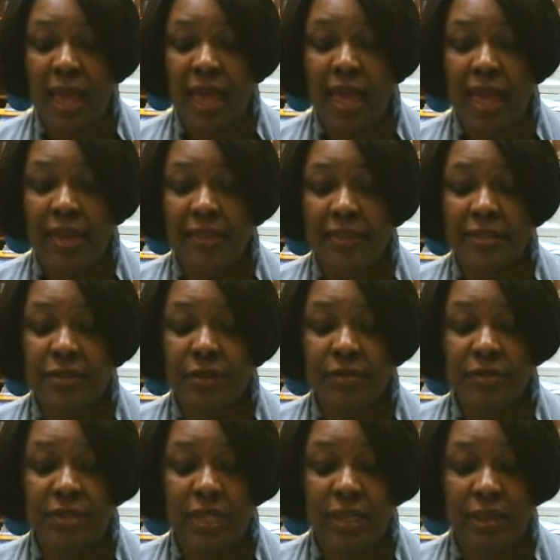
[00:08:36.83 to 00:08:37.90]
Ask,
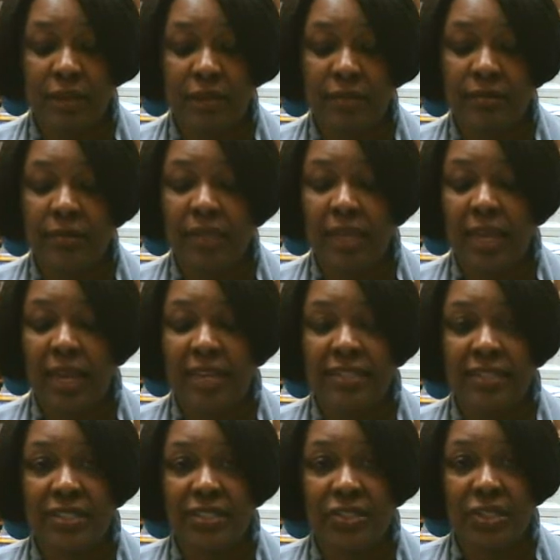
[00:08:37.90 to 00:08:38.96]
don't tell,
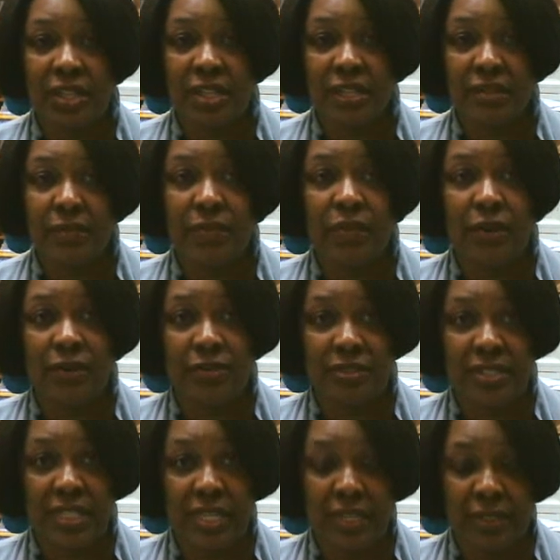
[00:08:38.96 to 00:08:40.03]
as is checked for
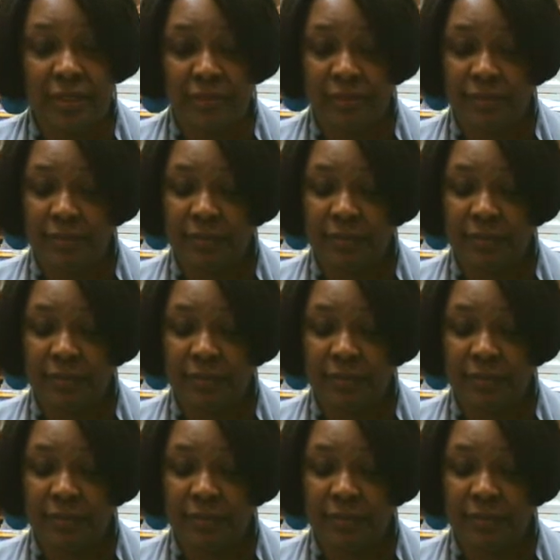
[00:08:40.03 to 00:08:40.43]
understanding.